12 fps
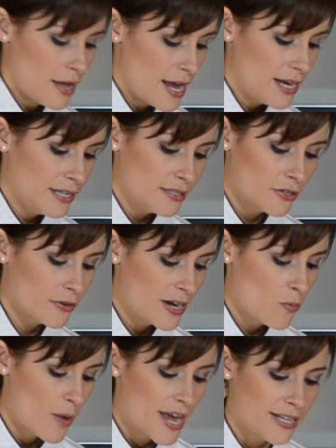And it's a
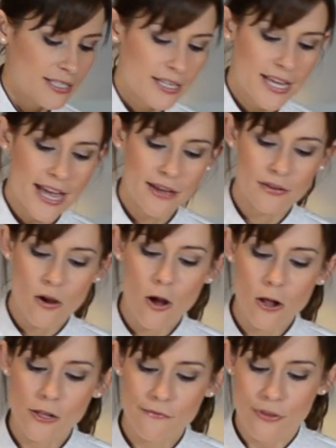great way to get
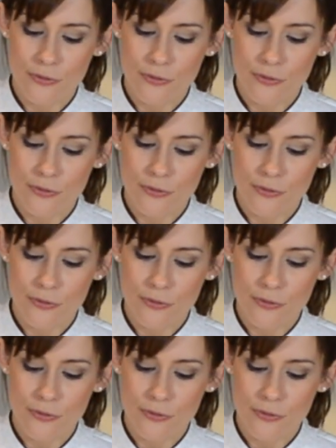all of